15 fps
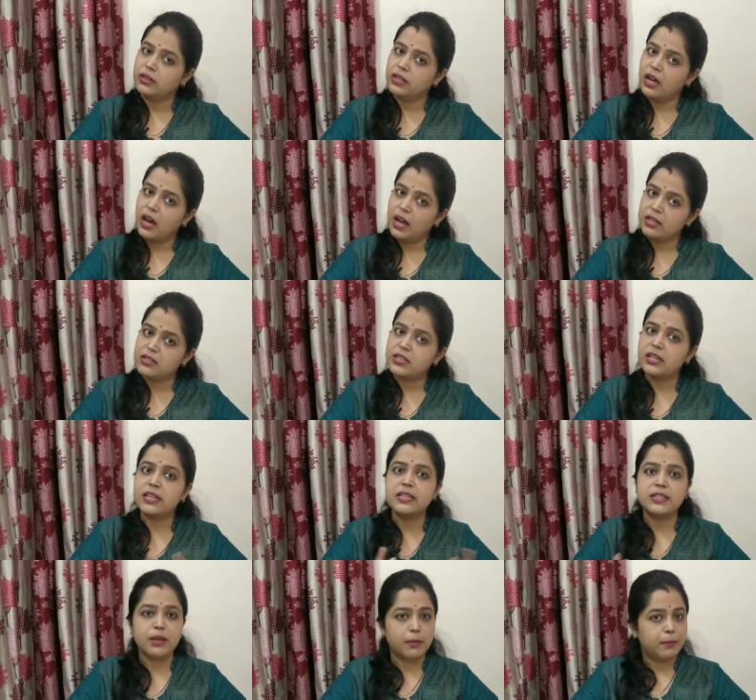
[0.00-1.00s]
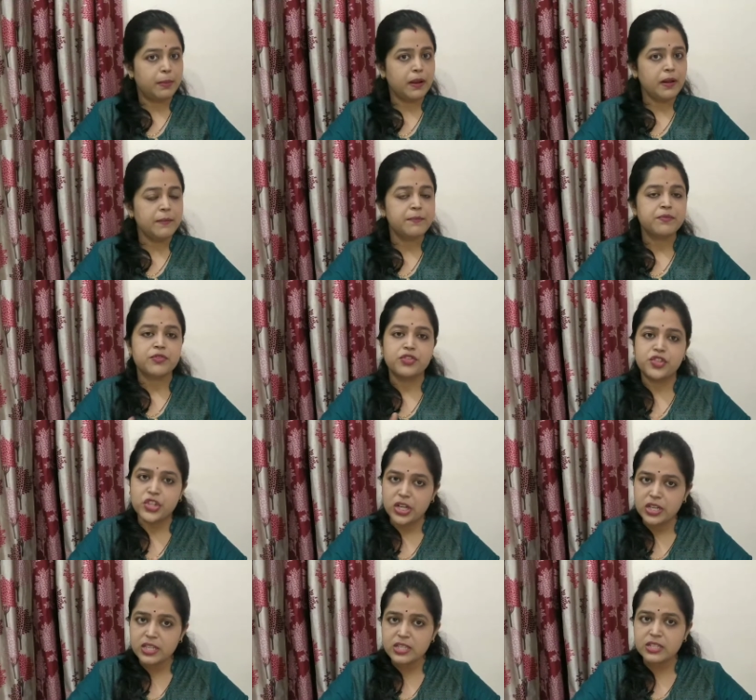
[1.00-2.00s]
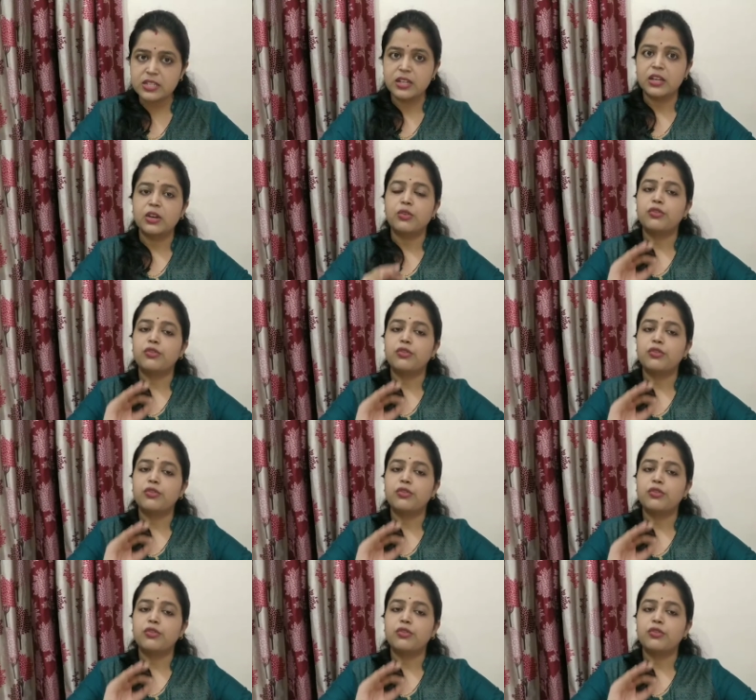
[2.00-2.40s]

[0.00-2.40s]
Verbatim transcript: The answer is simple. Just